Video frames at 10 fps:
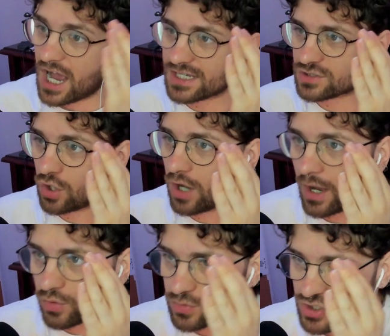I saw,
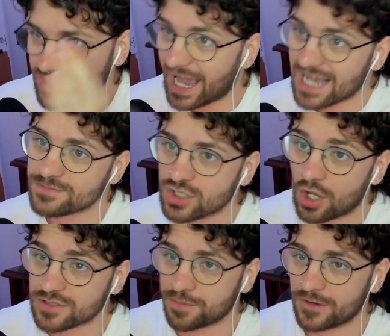I was watching
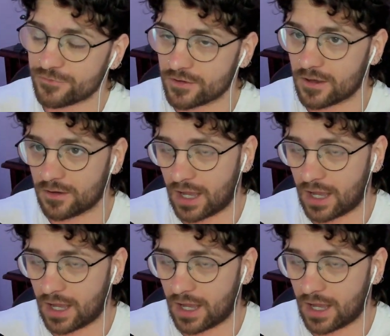Asmongold's briefly,